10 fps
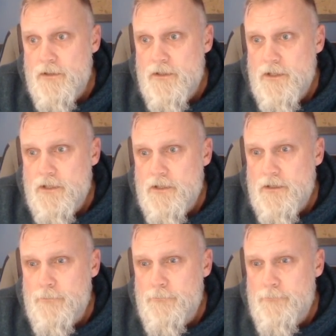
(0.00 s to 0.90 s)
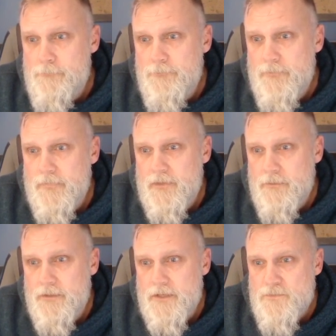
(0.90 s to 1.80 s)

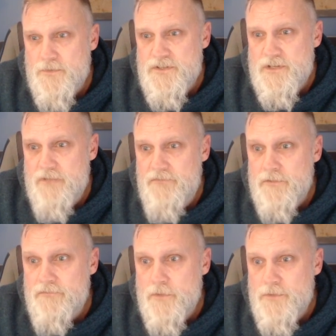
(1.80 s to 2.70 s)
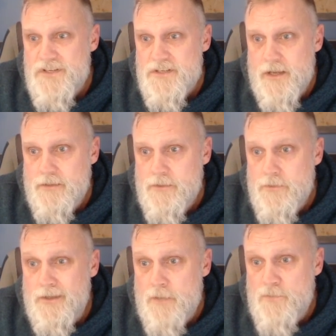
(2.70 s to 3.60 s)
because once that field phone is set, you
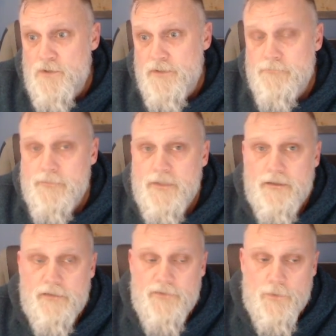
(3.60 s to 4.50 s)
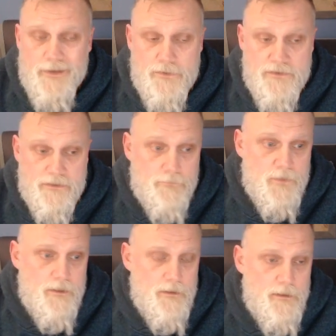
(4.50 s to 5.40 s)
cannot move it if you want to use it.
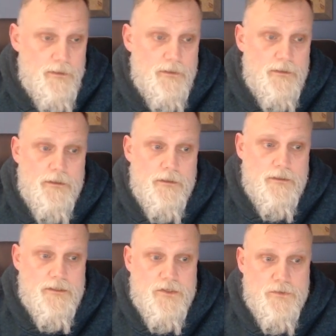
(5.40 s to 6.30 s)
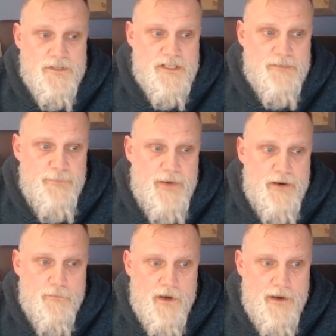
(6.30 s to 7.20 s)
So just bear
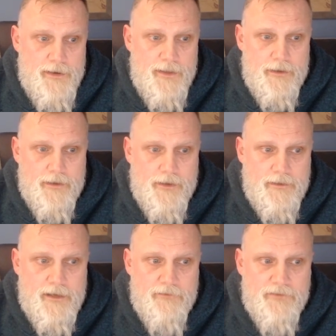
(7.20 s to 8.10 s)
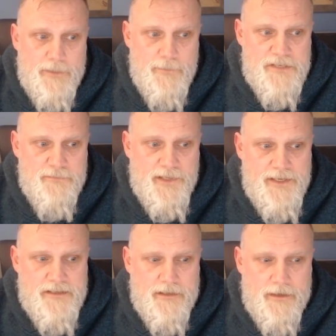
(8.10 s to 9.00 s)
in mind, again, I definitely
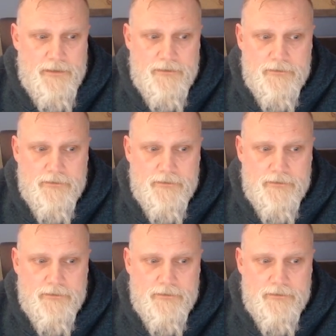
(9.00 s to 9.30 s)
misplaced that.